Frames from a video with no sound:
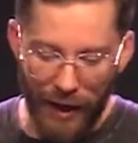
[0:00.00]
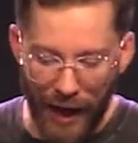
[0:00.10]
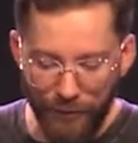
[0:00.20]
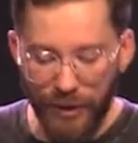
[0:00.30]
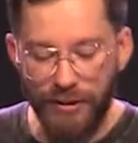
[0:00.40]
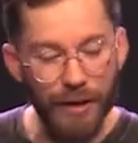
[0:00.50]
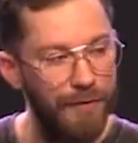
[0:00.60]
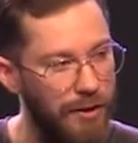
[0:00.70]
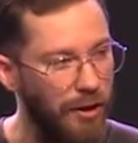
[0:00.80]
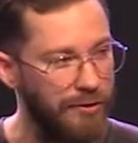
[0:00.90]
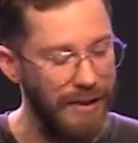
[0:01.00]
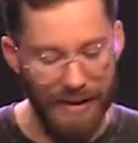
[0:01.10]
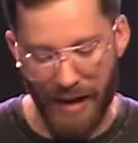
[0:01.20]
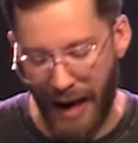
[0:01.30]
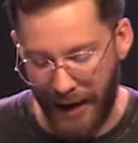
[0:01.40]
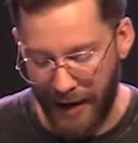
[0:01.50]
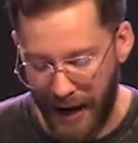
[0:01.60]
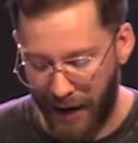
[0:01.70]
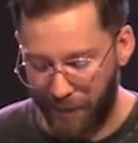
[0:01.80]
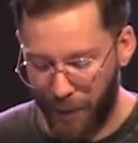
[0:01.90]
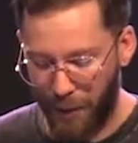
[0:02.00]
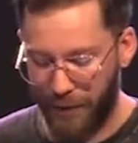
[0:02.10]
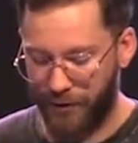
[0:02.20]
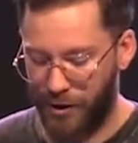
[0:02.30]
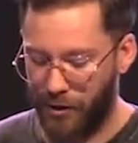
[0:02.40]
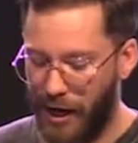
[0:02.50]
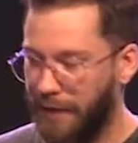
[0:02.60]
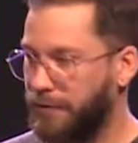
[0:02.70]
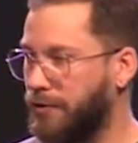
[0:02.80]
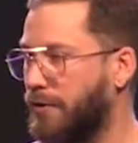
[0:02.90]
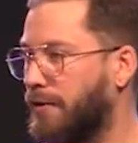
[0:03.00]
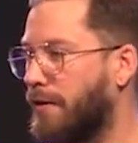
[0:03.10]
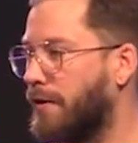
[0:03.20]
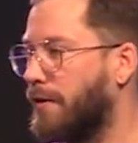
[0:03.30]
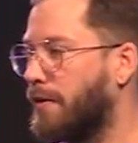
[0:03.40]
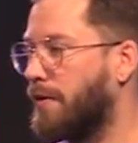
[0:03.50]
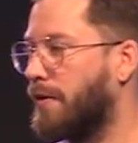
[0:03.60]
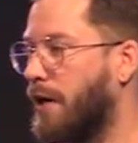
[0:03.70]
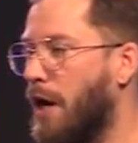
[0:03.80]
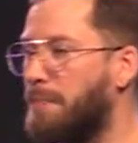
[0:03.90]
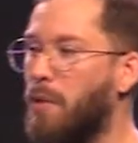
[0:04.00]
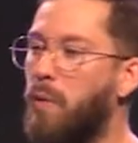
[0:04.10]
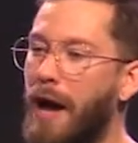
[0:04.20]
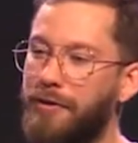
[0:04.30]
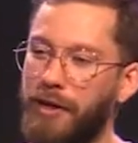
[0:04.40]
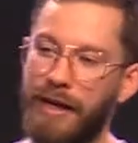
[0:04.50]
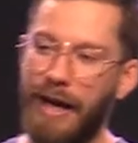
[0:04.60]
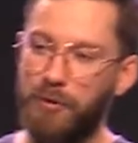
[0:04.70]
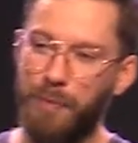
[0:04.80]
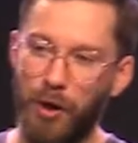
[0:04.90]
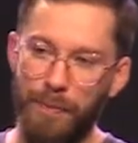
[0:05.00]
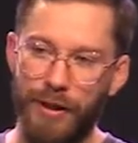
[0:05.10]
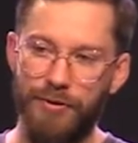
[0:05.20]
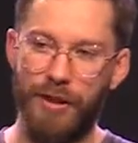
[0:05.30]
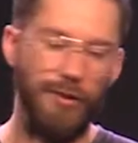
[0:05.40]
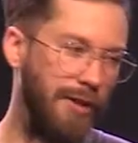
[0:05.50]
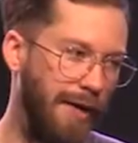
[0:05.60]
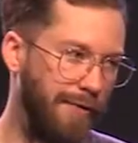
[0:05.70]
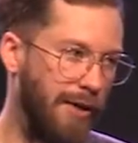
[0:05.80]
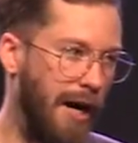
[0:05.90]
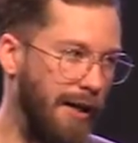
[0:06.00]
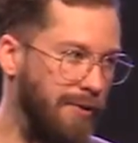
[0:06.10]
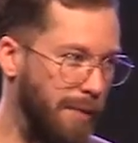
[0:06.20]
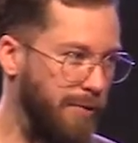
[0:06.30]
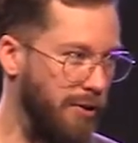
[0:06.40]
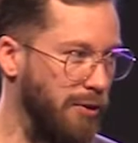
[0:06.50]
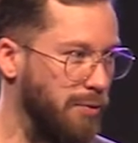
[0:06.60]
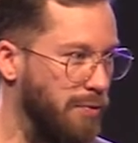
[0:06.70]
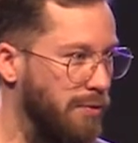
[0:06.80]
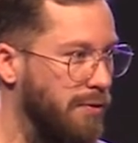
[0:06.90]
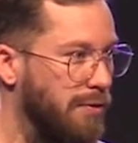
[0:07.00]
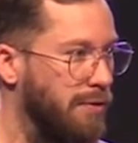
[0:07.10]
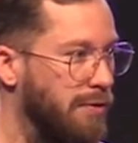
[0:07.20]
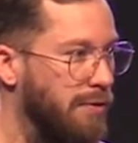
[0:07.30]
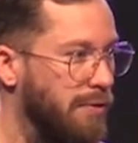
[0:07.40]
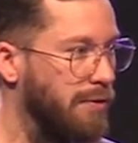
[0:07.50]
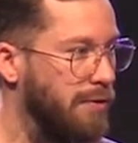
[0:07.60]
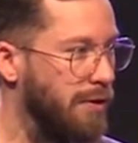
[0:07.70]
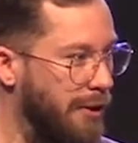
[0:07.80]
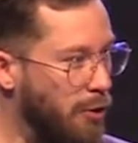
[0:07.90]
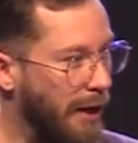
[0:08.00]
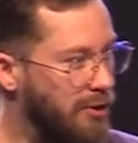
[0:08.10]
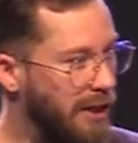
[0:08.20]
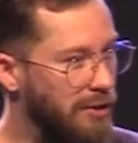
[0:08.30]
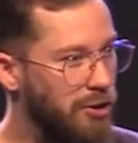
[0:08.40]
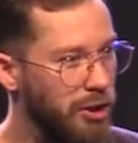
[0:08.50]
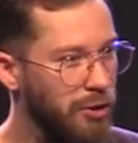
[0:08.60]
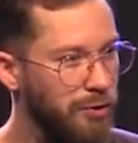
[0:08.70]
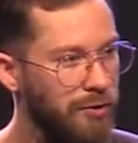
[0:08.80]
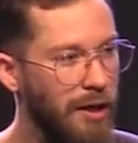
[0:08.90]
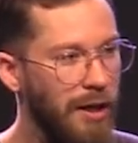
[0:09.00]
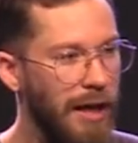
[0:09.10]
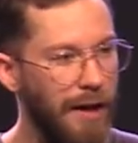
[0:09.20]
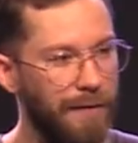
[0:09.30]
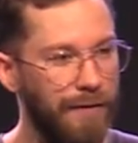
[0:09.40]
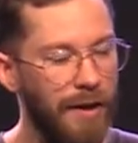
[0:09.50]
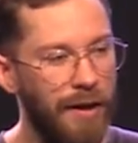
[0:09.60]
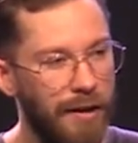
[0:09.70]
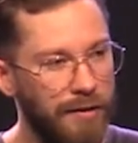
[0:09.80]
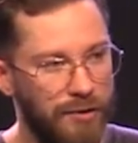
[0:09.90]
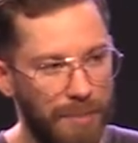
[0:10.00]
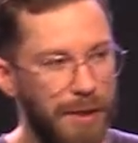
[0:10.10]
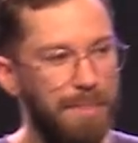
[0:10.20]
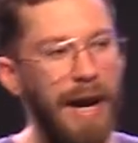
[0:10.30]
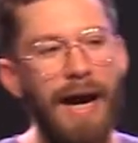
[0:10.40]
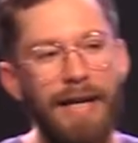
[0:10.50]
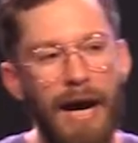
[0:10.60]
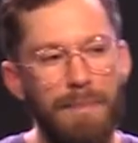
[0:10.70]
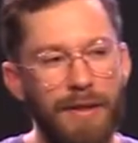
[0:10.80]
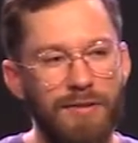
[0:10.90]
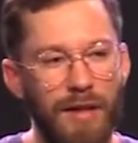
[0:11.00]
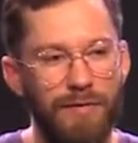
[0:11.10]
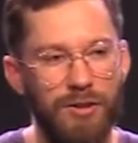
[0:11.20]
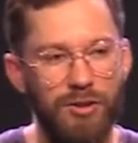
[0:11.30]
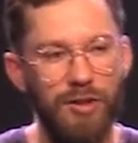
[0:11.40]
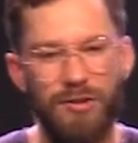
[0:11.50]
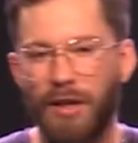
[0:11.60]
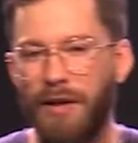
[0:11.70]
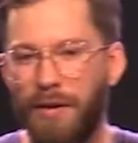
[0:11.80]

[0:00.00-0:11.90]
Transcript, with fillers: every difficulty can have purpose in our lives. But whether it has purpose in your life or not is up to you. Like you actually get to choose if something bad happens, if it's just